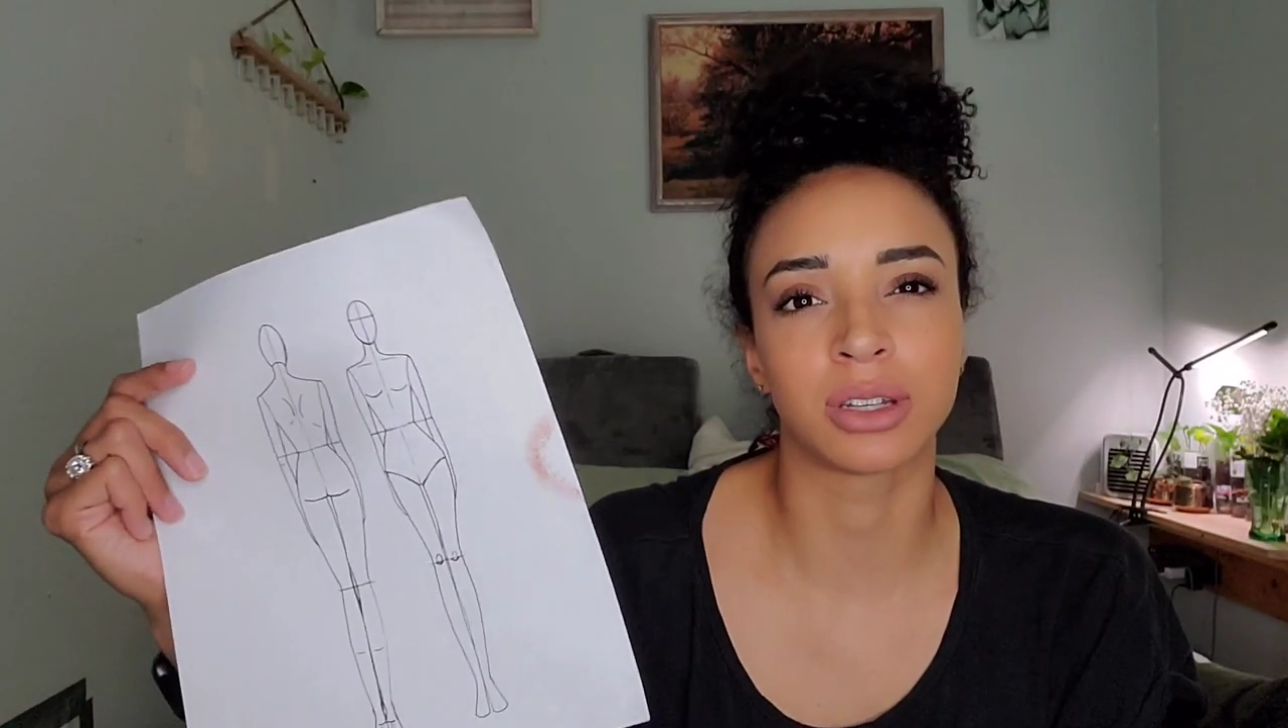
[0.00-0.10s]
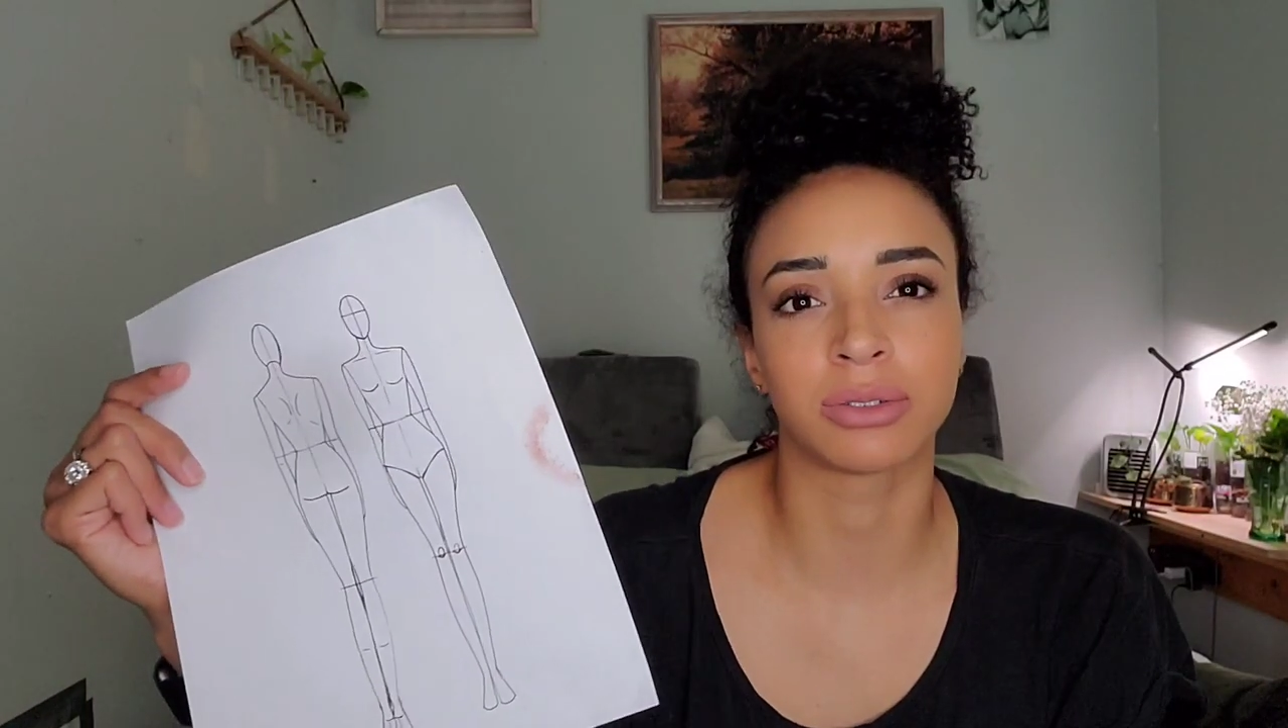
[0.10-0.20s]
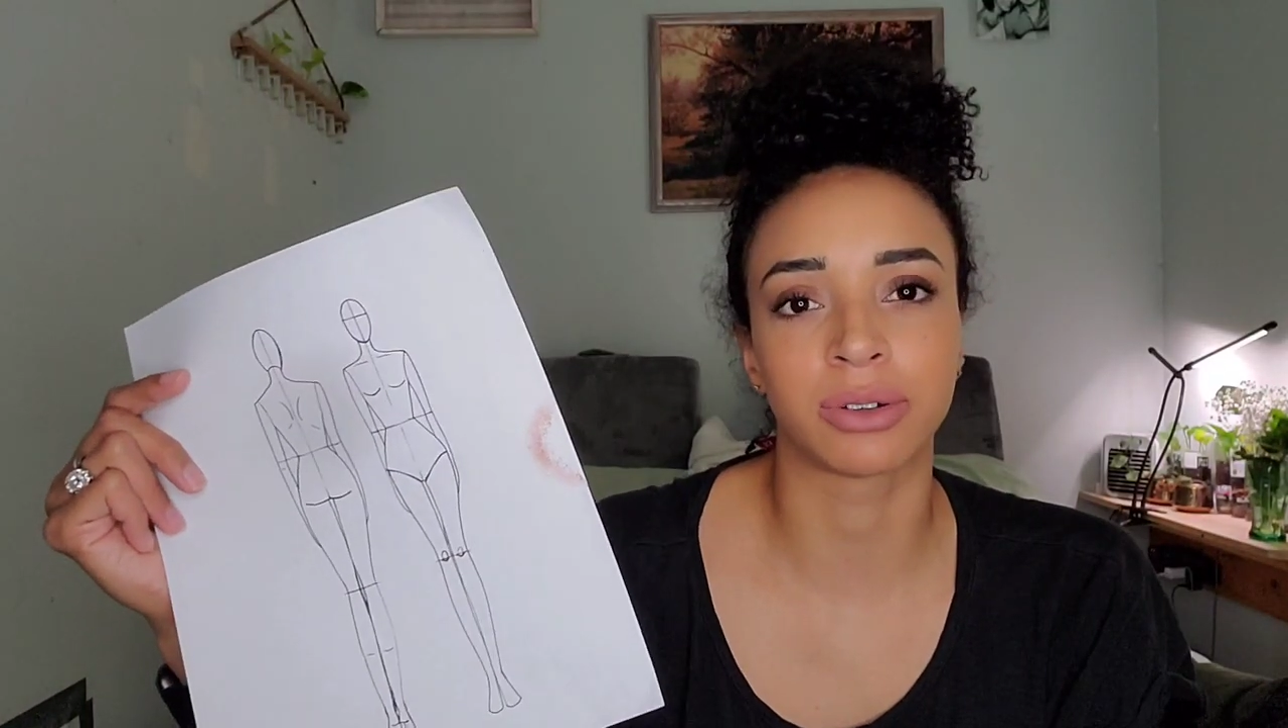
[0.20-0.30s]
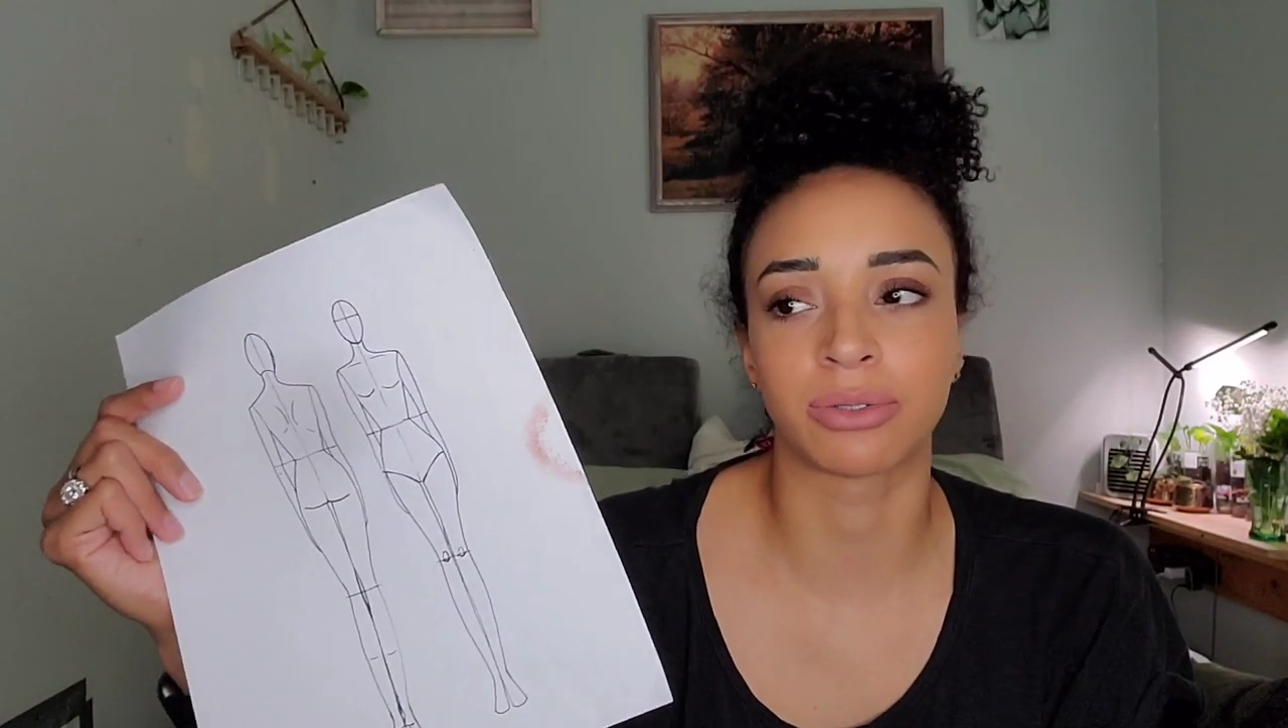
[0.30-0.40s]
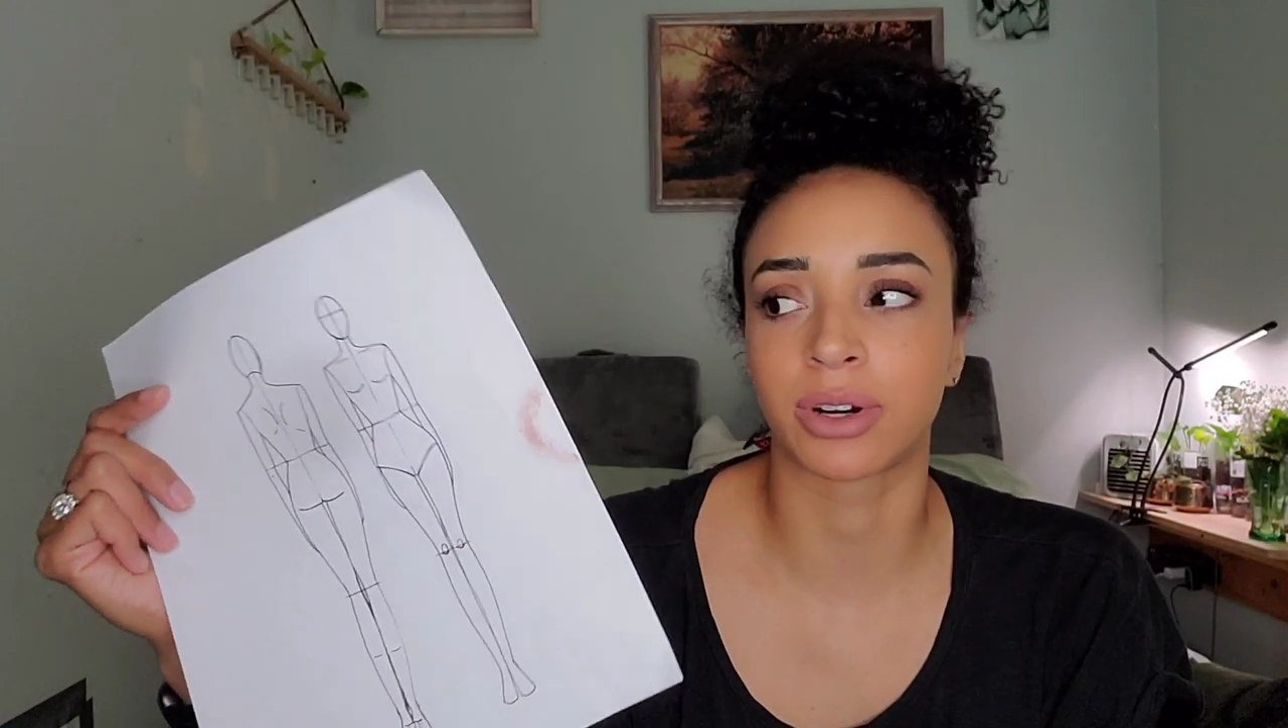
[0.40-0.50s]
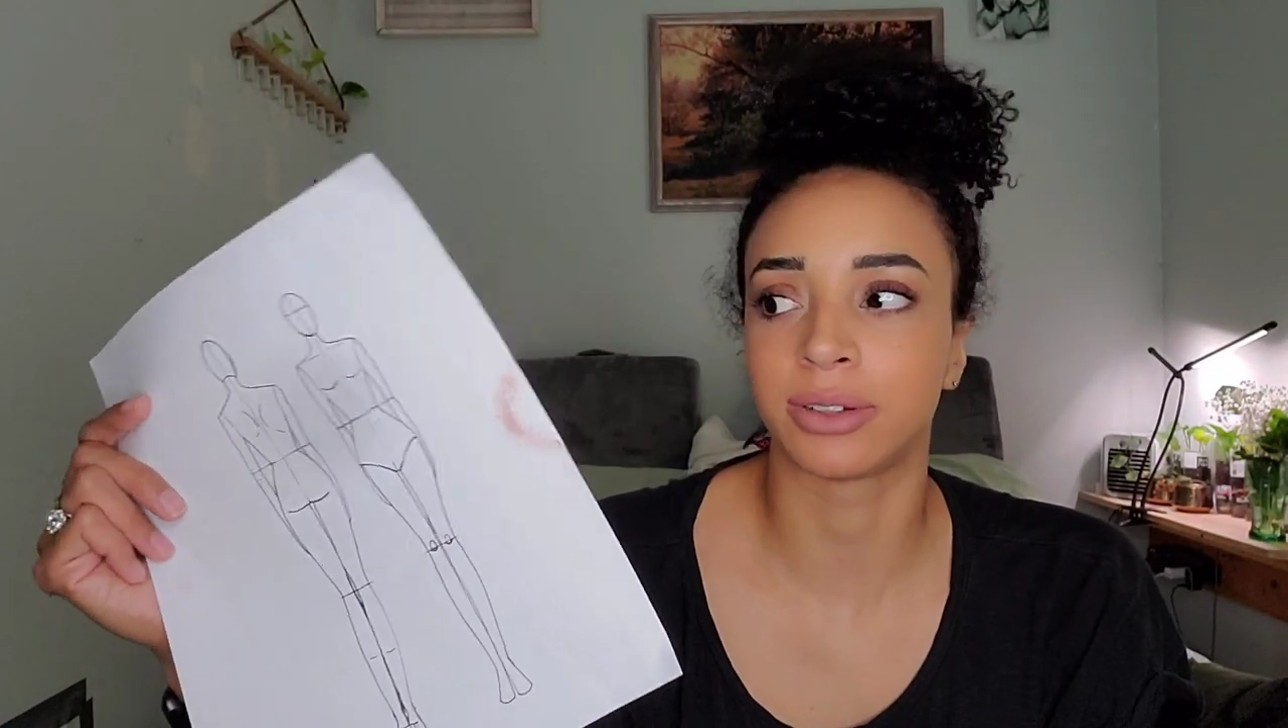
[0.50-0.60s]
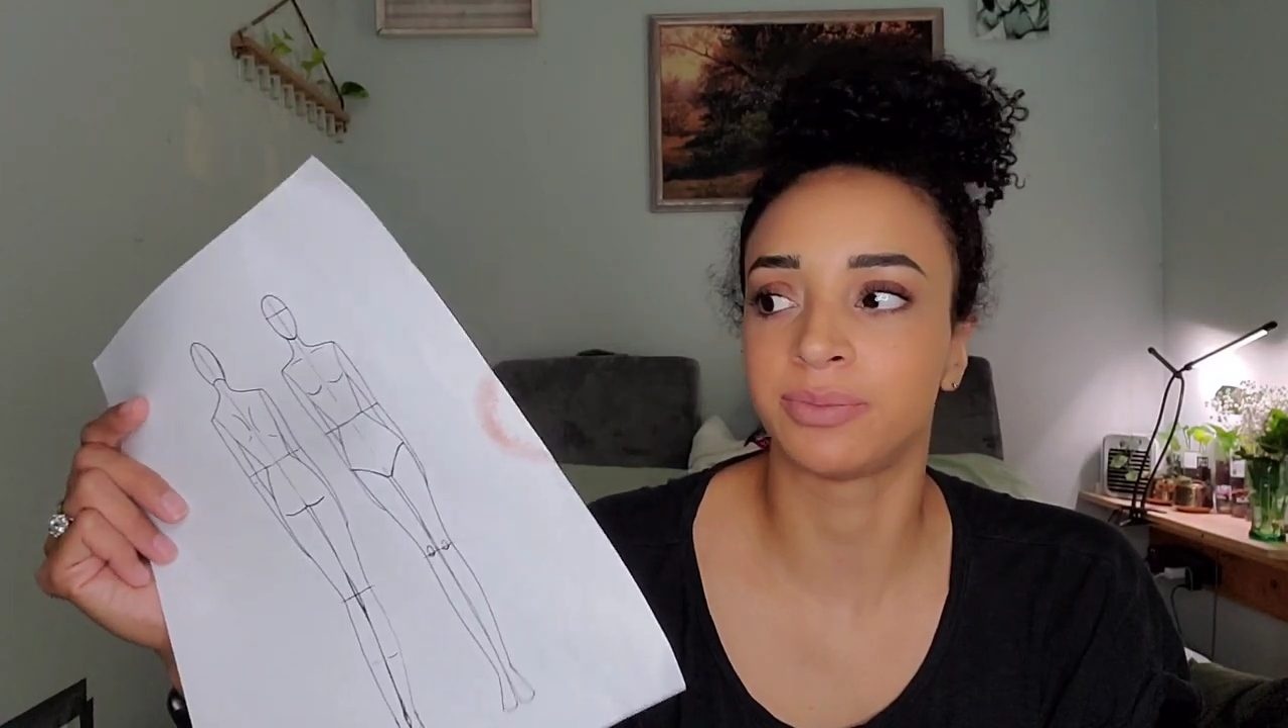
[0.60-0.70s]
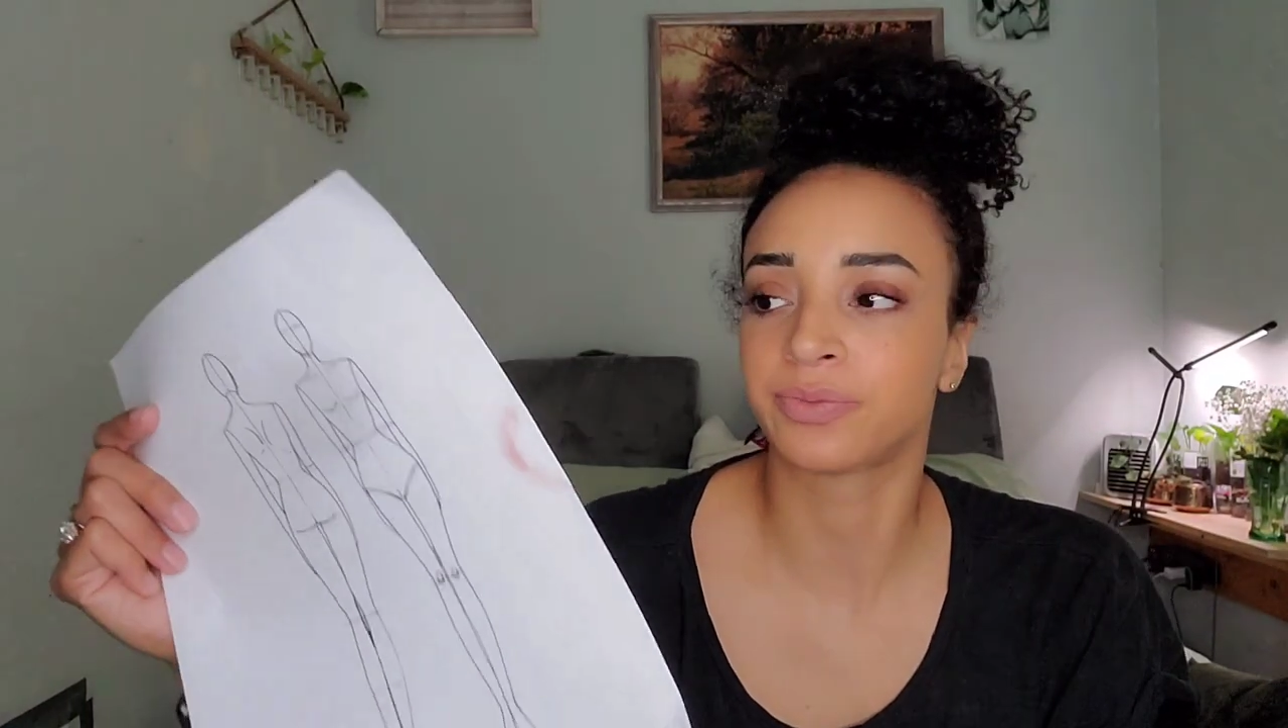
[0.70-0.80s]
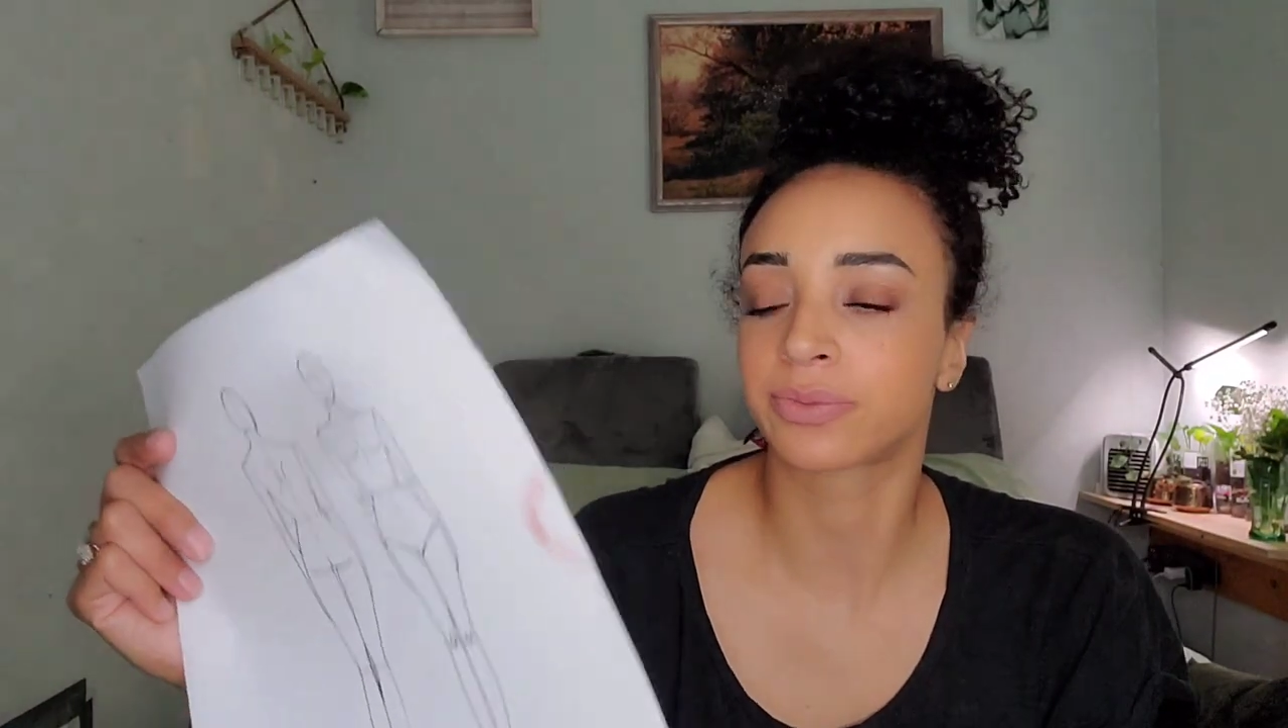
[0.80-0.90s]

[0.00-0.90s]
for fun.